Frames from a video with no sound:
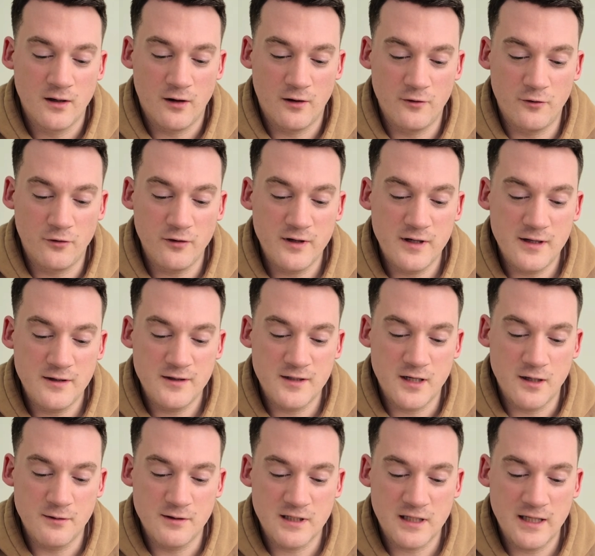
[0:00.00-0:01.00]
And all you need to
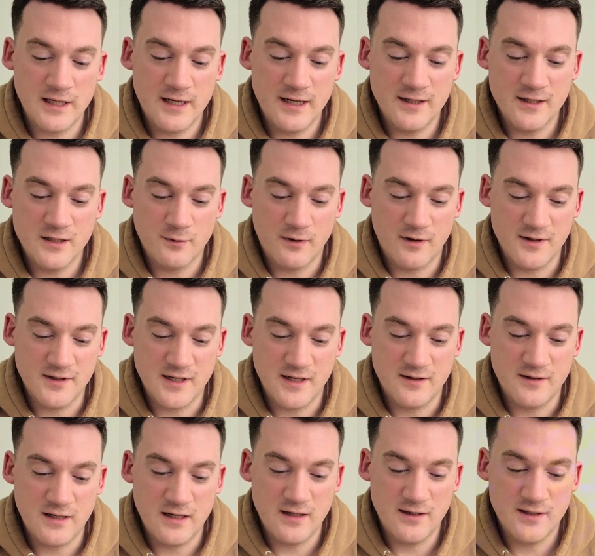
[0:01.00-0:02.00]
do is click where it
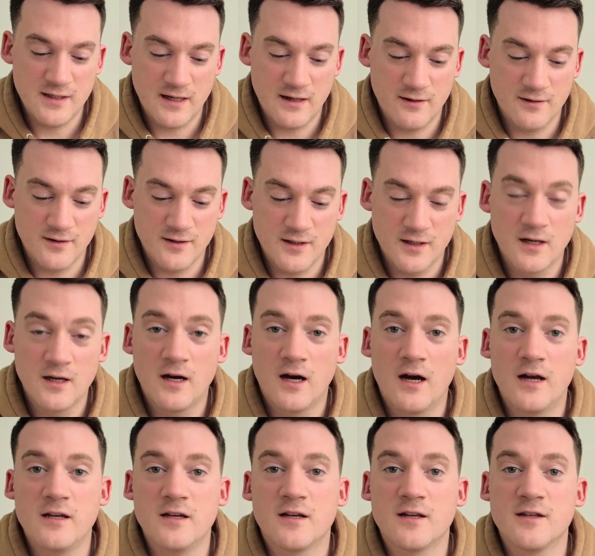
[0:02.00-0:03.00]
says details
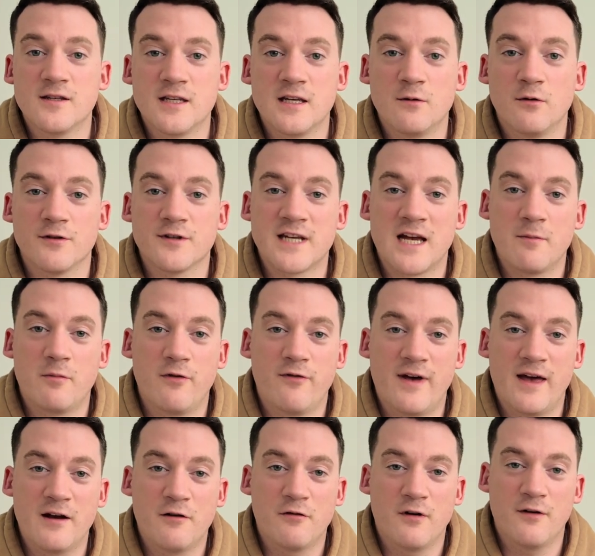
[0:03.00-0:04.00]
and you can see what type of
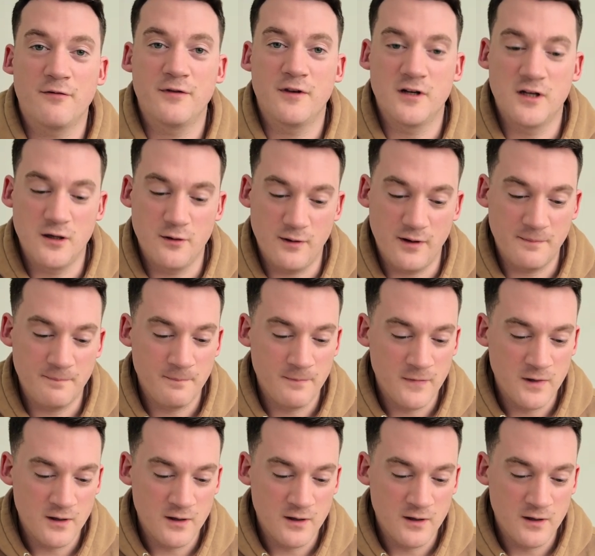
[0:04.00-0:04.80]
aircraft they're doing.